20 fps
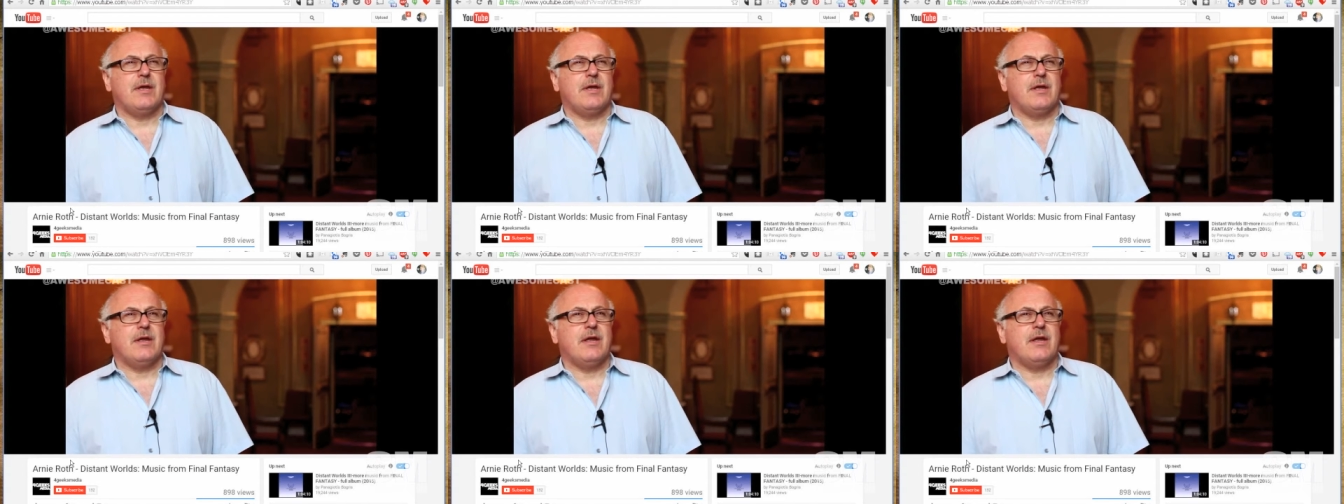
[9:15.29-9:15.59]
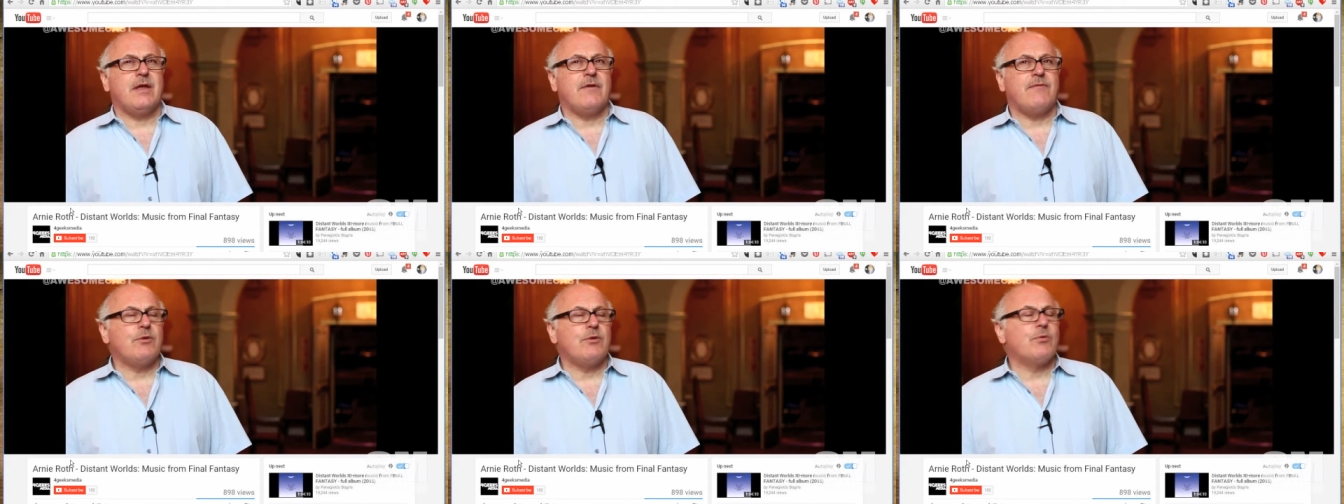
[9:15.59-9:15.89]
uh,
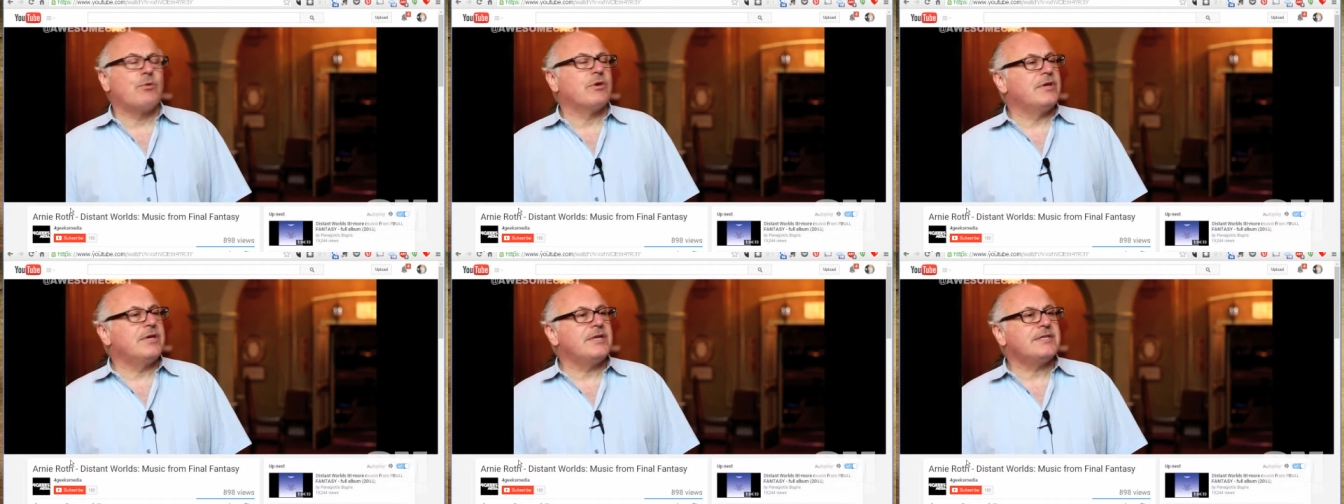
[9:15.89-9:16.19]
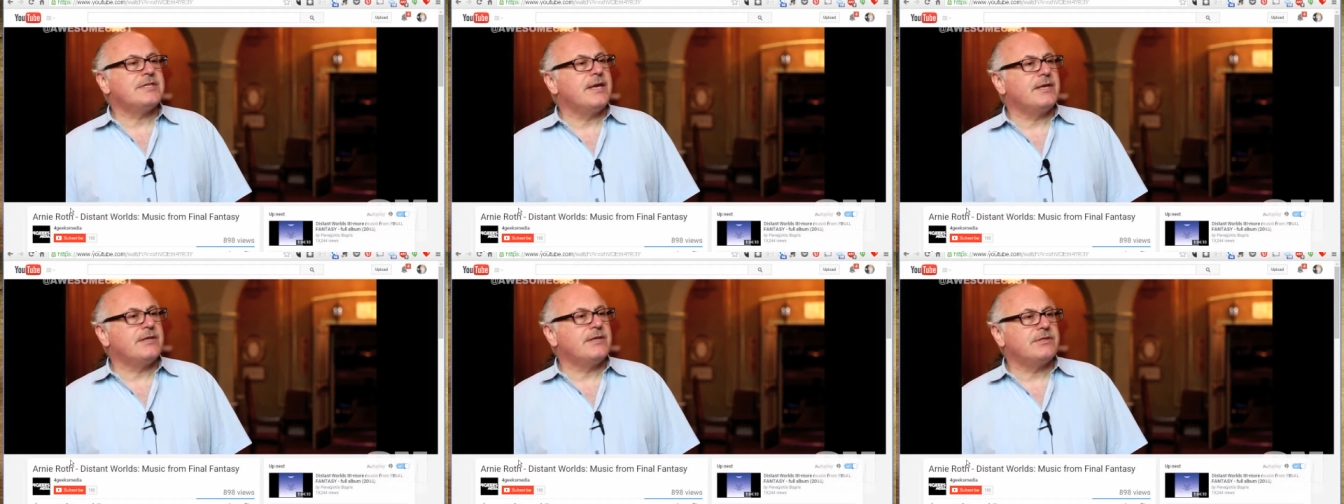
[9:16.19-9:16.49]
every
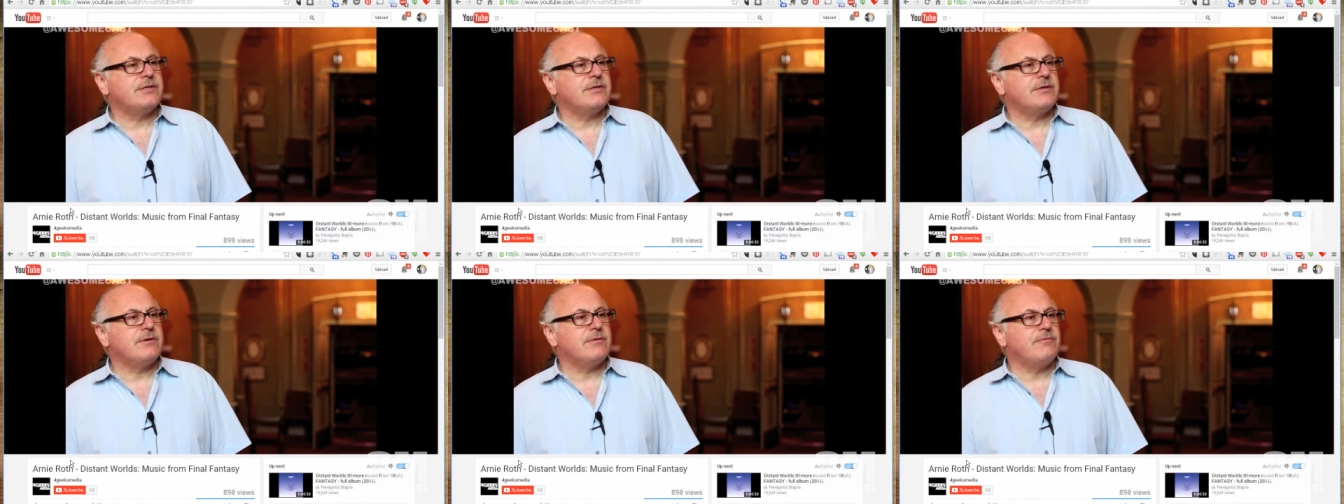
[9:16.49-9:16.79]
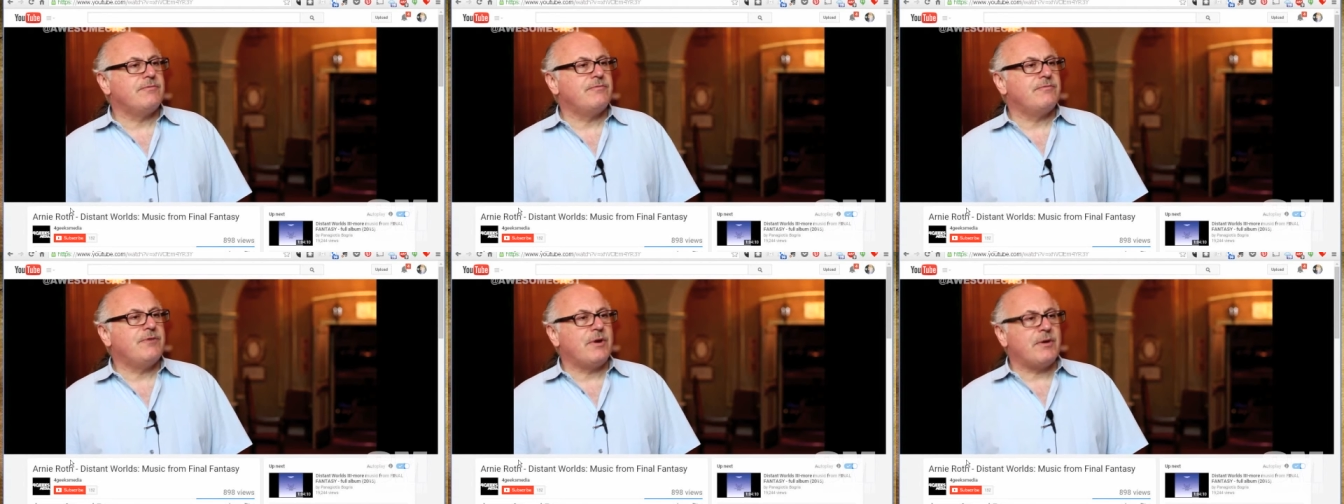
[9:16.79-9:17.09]
aspect of it is
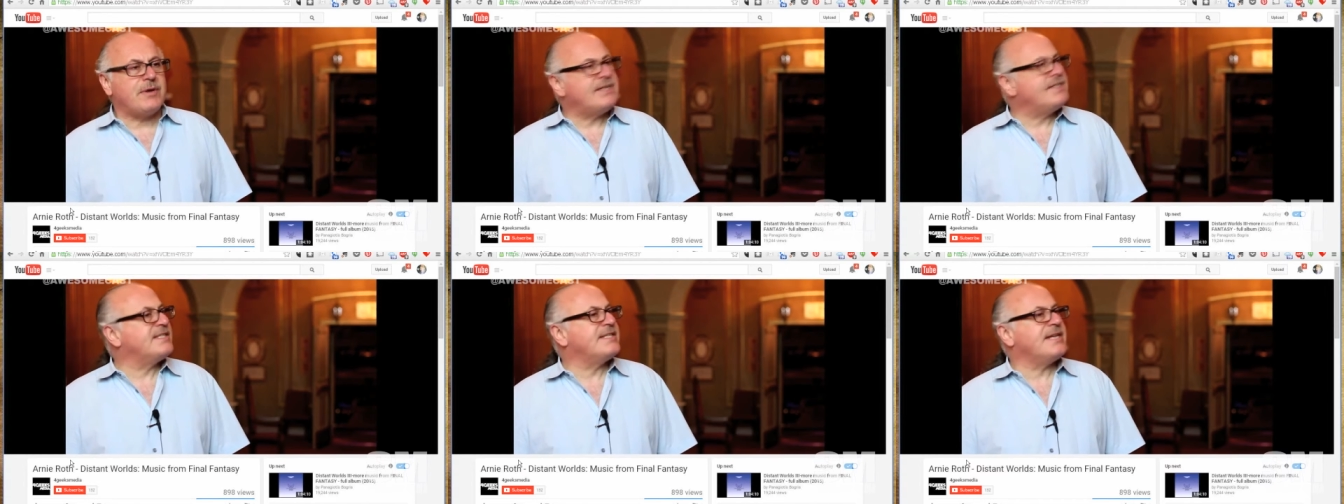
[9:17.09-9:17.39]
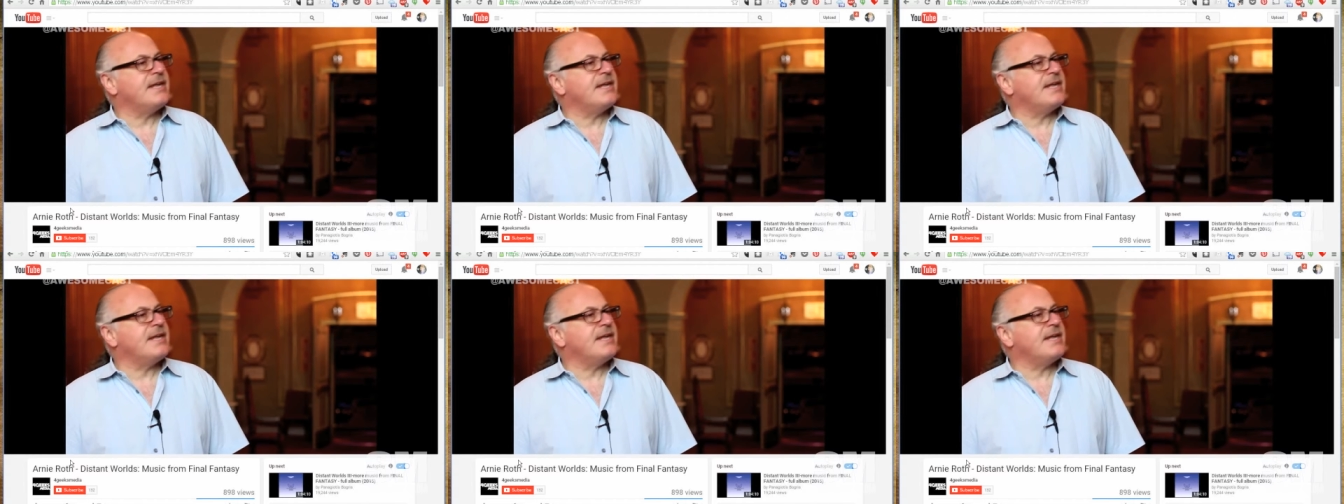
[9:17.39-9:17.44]
live.